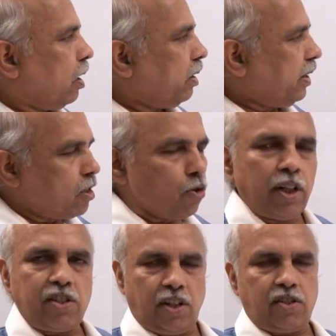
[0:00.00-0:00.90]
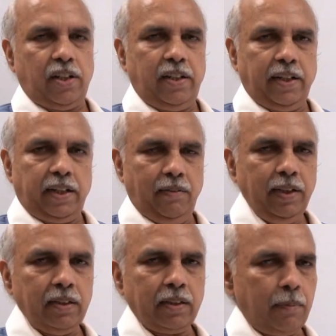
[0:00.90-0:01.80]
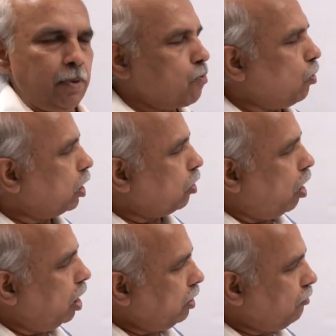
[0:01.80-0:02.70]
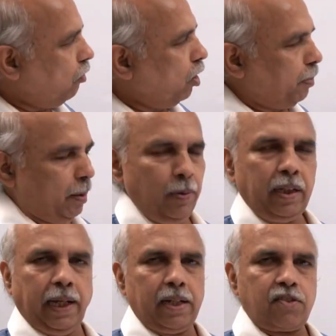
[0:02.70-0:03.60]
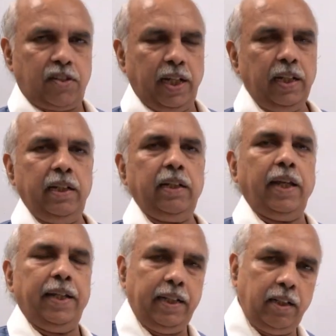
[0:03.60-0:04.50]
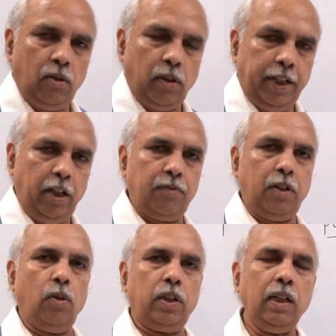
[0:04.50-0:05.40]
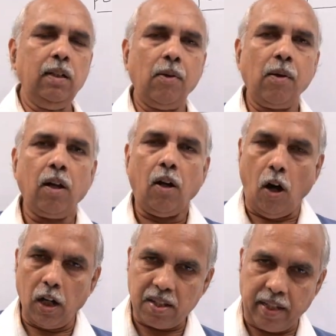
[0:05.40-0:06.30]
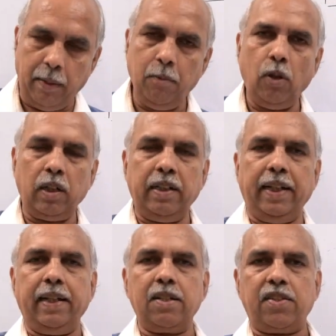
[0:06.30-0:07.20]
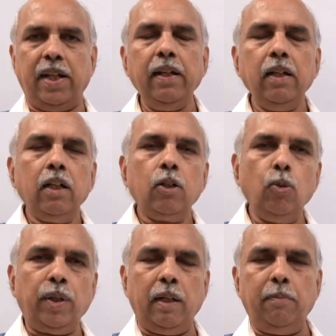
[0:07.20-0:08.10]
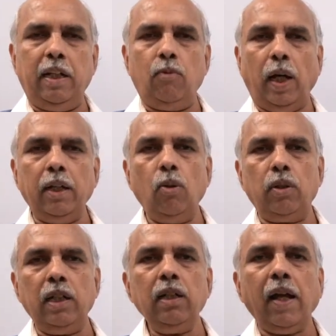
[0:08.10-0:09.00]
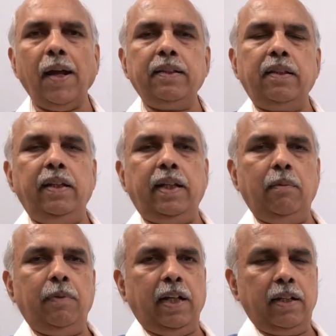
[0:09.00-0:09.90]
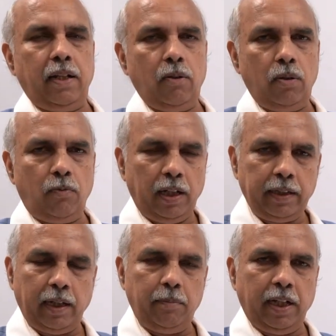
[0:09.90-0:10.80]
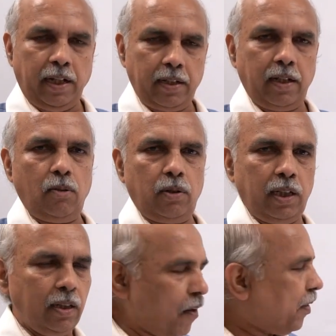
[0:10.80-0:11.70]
There is no restriction here given. That means what? All the 4 people can stay in any of the hotel, or same hotel they can stay. 2 can be in one hotel and 3 can be in another hotel, 1 can be in another hotel,